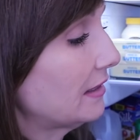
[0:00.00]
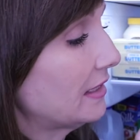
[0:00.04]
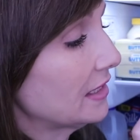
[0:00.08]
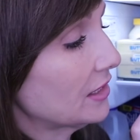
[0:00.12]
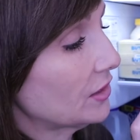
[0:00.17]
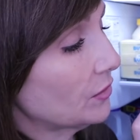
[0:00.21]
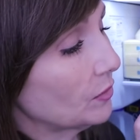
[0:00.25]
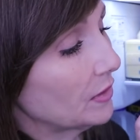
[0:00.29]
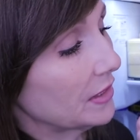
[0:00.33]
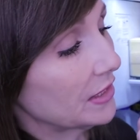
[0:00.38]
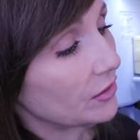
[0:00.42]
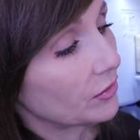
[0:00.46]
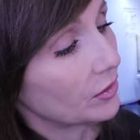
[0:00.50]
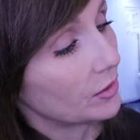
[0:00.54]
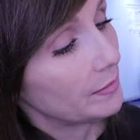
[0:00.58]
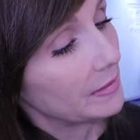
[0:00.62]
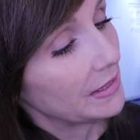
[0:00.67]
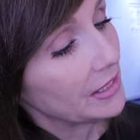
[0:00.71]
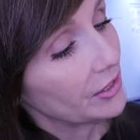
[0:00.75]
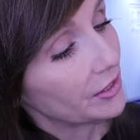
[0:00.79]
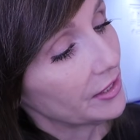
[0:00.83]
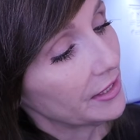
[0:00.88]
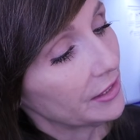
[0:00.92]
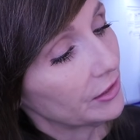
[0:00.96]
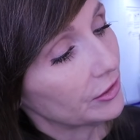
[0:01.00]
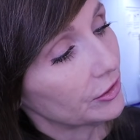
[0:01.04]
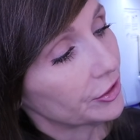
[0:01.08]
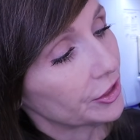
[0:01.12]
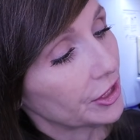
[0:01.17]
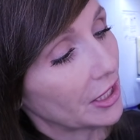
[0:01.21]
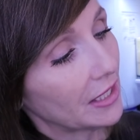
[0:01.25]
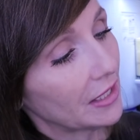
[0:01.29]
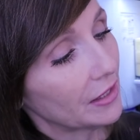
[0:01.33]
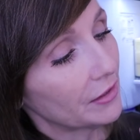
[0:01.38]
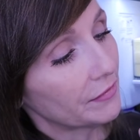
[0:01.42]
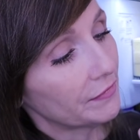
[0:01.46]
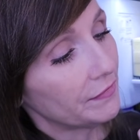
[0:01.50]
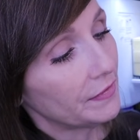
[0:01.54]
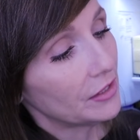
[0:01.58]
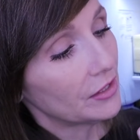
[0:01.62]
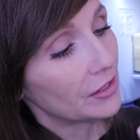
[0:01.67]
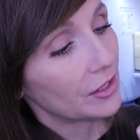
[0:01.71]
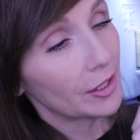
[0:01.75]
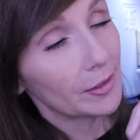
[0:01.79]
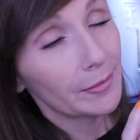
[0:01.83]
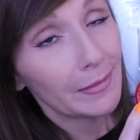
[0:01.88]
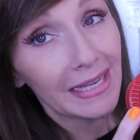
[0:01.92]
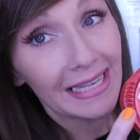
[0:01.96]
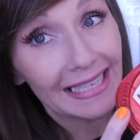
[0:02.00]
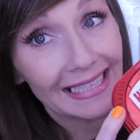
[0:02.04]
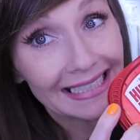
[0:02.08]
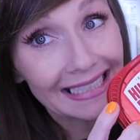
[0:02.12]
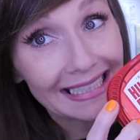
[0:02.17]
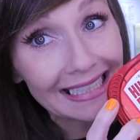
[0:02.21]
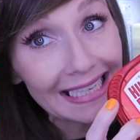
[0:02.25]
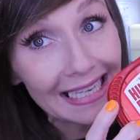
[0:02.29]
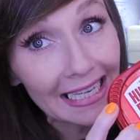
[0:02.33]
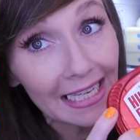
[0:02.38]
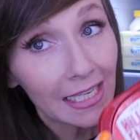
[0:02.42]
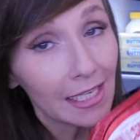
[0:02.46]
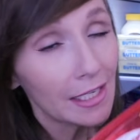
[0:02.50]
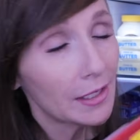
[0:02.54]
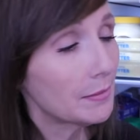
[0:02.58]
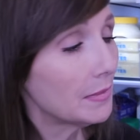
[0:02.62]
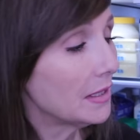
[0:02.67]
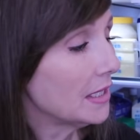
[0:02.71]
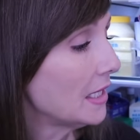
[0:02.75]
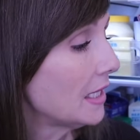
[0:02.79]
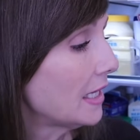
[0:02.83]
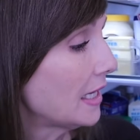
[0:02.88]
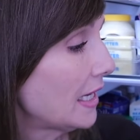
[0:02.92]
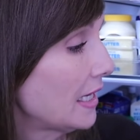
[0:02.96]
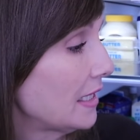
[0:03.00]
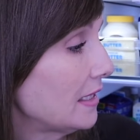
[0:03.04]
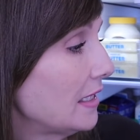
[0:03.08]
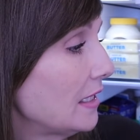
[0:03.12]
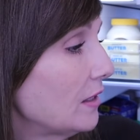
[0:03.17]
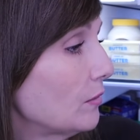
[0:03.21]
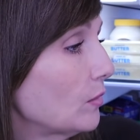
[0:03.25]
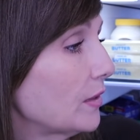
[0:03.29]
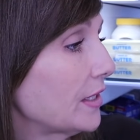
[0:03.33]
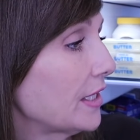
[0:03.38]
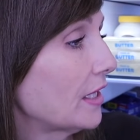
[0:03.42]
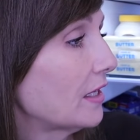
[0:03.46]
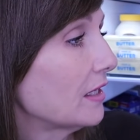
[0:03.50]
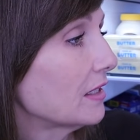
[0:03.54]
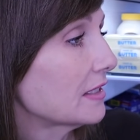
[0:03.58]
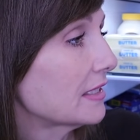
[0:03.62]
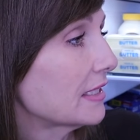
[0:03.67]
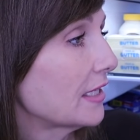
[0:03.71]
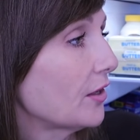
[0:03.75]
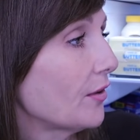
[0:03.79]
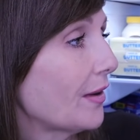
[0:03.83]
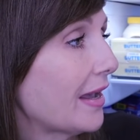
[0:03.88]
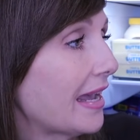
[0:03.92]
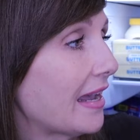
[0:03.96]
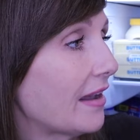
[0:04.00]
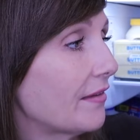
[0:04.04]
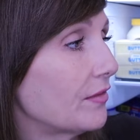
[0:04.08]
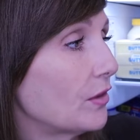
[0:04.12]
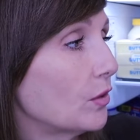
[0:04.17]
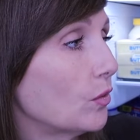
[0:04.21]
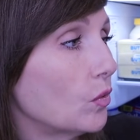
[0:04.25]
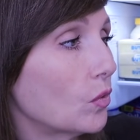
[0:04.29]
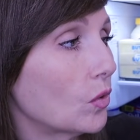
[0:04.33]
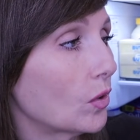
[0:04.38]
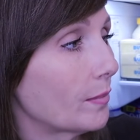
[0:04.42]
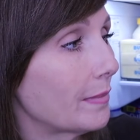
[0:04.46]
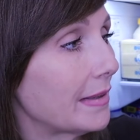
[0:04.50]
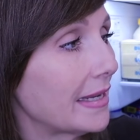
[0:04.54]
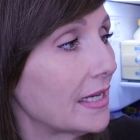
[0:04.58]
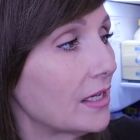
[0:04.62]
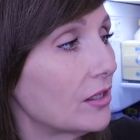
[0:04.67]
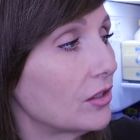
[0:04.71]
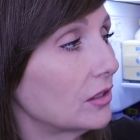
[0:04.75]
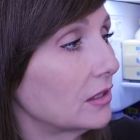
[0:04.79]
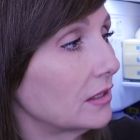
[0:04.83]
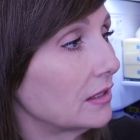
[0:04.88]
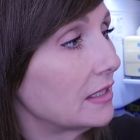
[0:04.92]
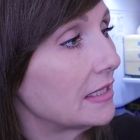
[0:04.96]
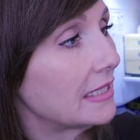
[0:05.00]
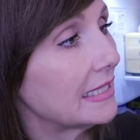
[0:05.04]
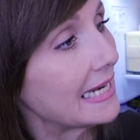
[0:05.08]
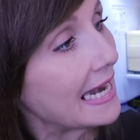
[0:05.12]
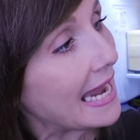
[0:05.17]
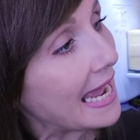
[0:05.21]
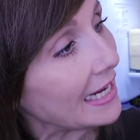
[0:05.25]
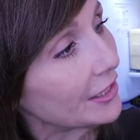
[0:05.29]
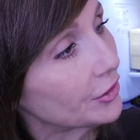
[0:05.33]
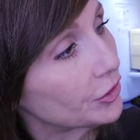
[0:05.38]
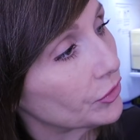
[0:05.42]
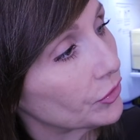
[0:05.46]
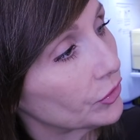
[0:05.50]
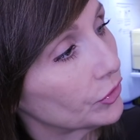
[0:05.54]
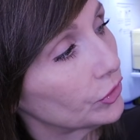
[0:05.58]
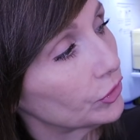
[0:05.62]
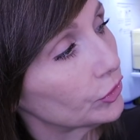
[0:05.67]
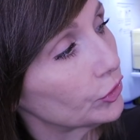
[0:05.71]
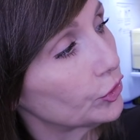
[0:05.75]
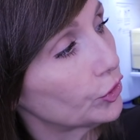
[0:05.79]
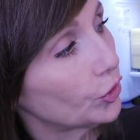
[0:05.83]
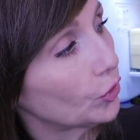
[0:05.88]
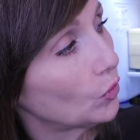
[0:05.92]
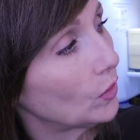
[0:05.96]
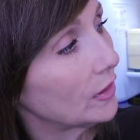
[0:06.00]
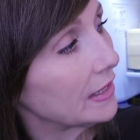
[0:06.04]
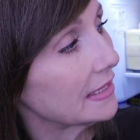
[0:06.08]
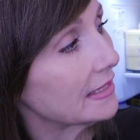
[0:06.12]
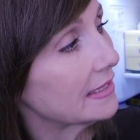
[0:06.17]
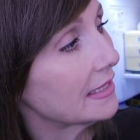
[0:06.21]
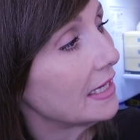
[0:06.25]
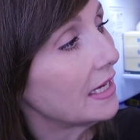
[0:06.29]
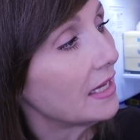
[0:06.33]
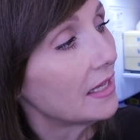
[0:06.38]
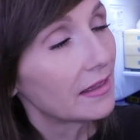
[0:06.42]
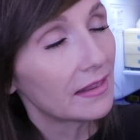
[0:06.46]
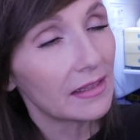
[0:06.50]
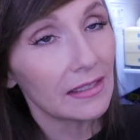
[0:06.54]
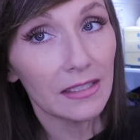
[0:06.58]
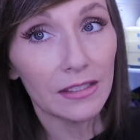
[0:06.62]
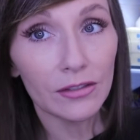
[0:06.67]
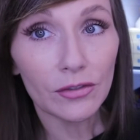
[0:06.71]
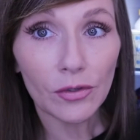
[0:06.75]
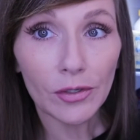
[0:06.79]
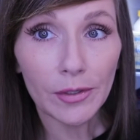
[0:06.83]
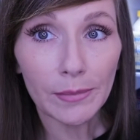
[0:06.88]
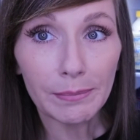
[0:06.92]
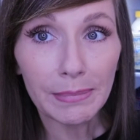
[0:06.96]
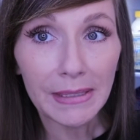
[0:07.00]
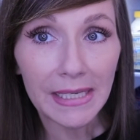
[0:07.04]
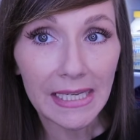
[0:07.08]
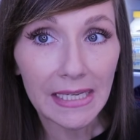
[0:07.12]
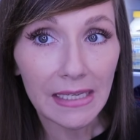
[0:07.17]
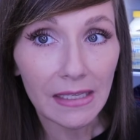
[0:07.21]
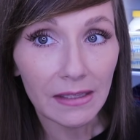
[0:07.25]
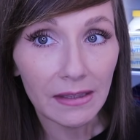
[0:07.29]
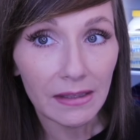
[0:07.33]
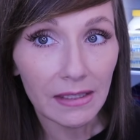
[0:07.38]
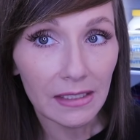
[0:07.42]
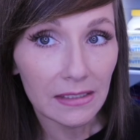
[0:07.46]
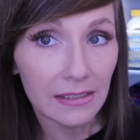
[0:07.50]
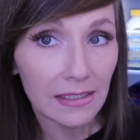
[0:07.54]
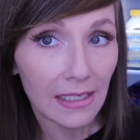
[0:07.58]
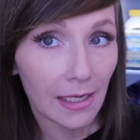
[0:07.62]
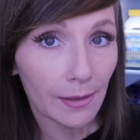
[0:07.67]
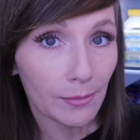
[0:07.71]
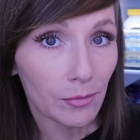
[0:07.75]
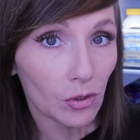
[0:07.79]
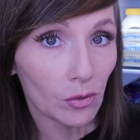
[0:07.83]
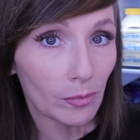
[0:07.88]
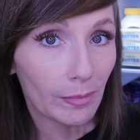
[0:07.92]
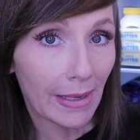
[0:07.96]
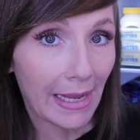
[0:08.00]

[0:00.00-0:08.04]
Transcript: this one is going to be your Hillshire Farm honey ham. And then we also have the Hormel Natural Choice. This is going to be the double